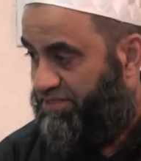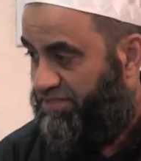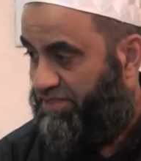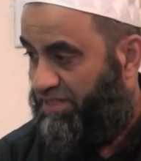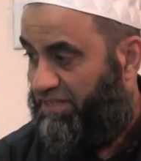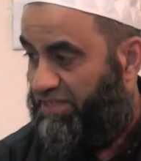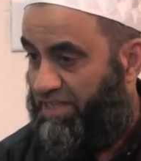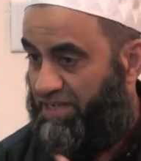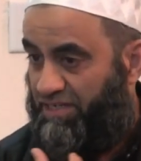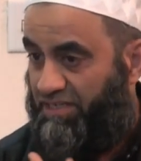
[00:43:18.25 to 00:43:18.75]

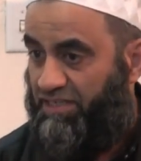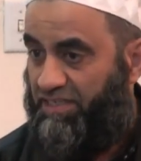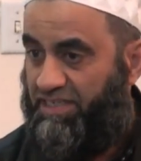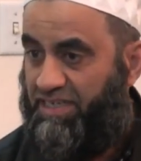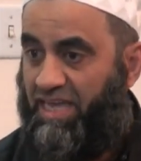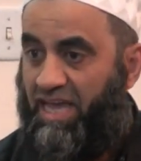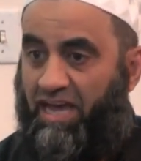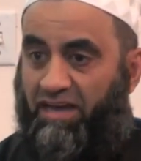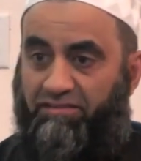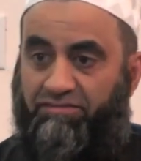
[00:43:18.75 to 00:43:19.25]
The letter
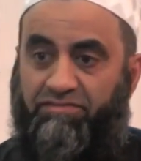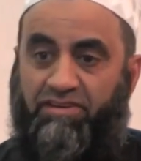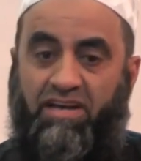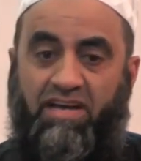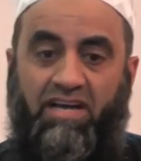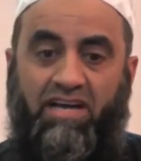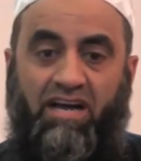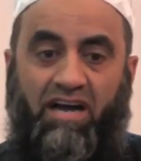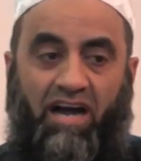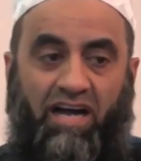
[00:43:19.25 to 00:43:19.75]
kaf.
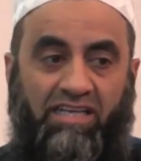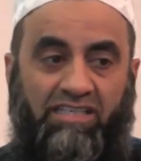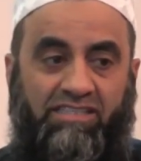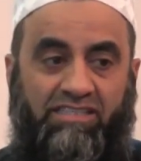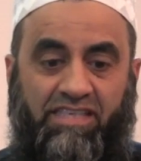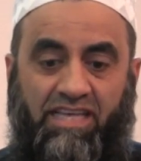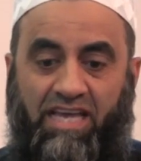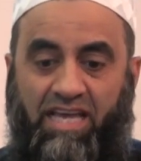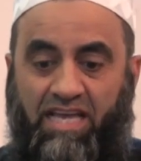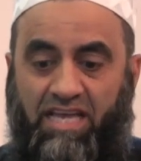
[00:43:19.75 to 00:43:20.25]
I
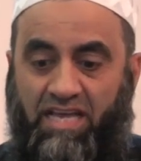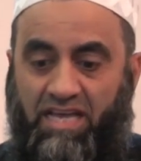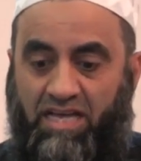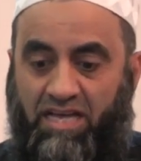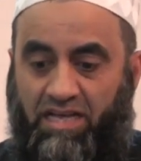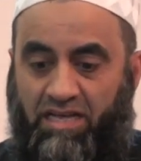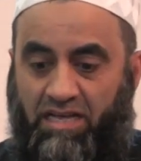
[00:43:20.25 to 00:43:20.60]
say